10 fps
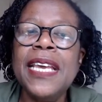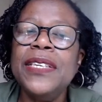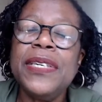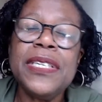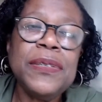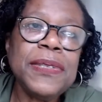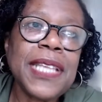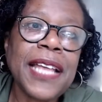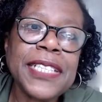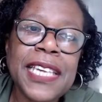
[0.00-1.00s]
You can use
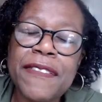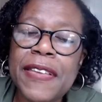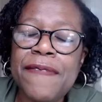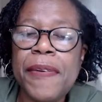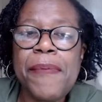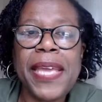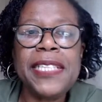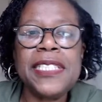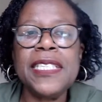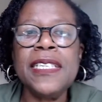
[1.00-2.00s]
that to gather
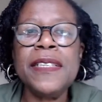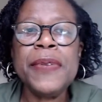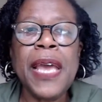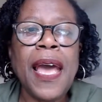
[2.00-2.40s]
information.